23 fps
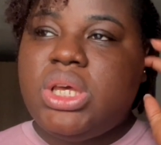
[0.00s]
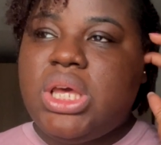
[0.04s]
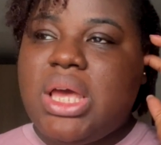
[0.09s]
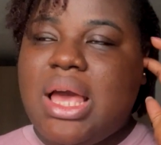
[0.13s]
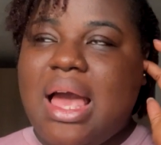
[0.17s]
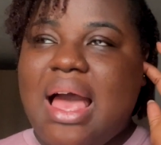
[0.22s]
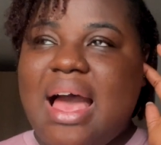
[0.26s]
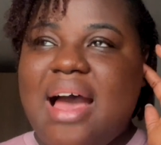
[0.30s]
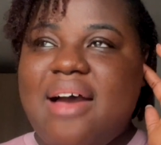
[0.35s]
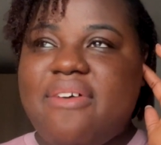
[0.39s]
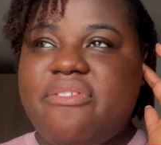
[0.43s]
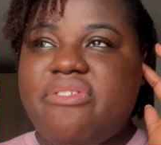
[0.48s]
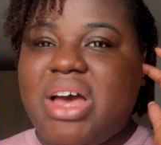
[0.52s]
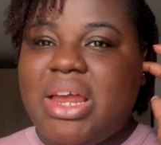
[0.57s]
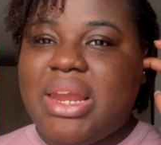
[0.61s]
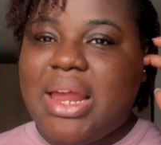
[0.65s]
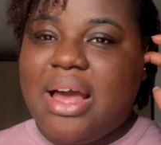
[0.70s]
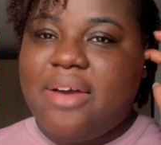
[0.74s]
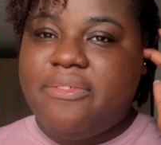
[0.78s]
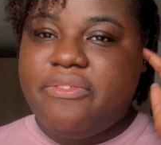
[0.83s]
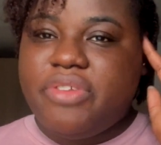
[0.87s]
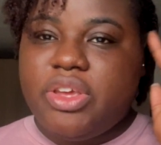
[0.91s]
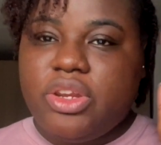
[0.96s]
have an
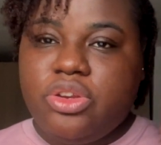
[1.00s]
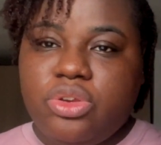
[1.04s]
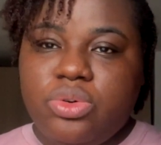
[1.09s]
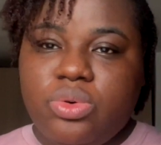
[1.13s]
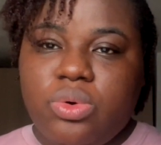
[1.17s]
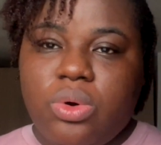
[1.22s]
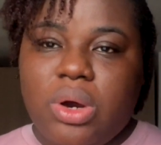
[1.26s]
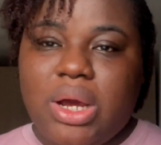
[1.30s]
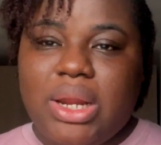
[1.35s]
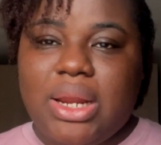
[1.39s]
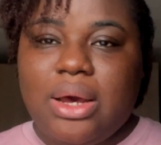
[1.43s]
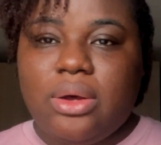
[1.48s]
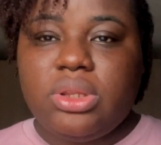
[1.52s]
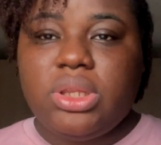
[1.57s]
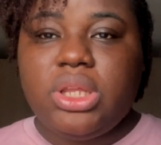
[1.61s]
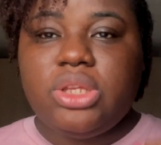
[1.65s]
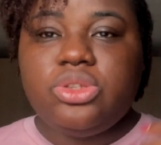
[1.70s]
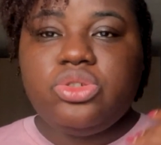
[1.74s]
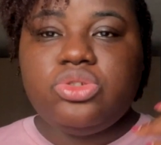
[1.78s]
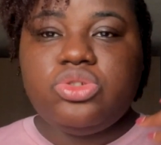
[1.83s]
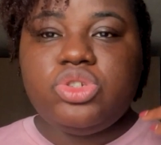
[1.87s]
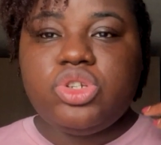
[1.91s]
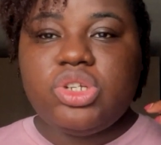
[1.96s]
avenue or an
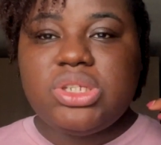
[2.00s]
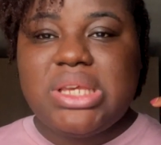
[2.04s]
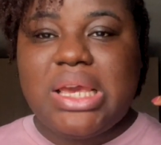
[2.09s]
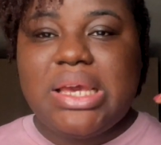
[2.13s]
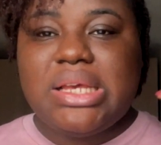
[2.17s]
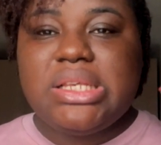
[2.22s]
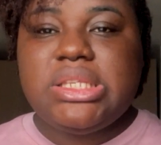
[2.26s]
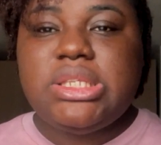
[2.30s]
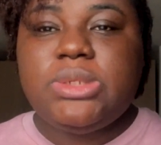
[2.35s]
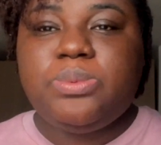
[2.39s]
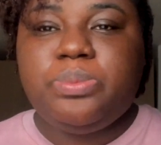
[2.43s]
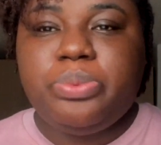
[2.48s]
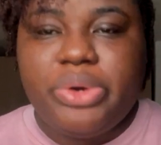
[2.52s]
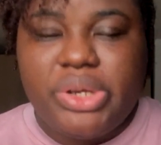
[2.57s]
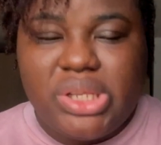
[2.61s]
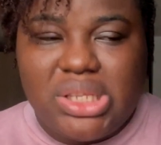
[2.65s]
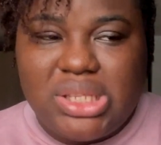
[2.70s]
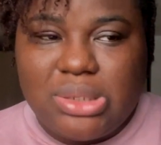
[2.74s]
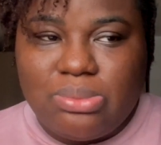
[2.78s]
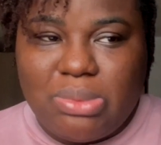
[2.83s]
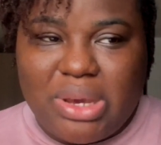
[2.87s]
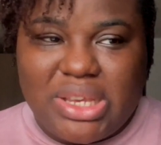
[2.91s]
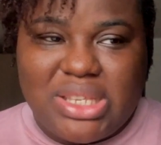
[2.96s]
outlet to just
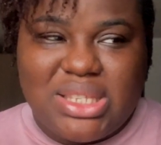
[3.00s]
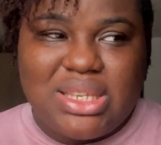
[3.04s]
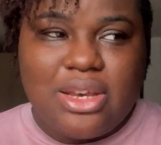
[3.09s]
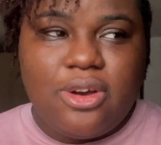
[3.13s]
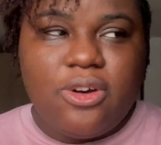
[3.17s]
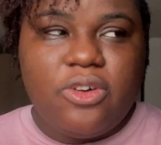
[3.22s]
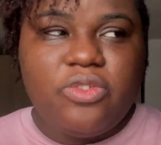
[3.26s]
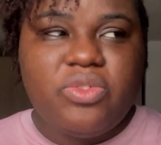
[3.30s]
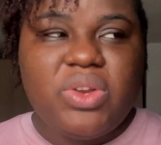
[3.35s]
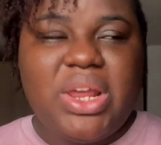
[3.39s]
express myself.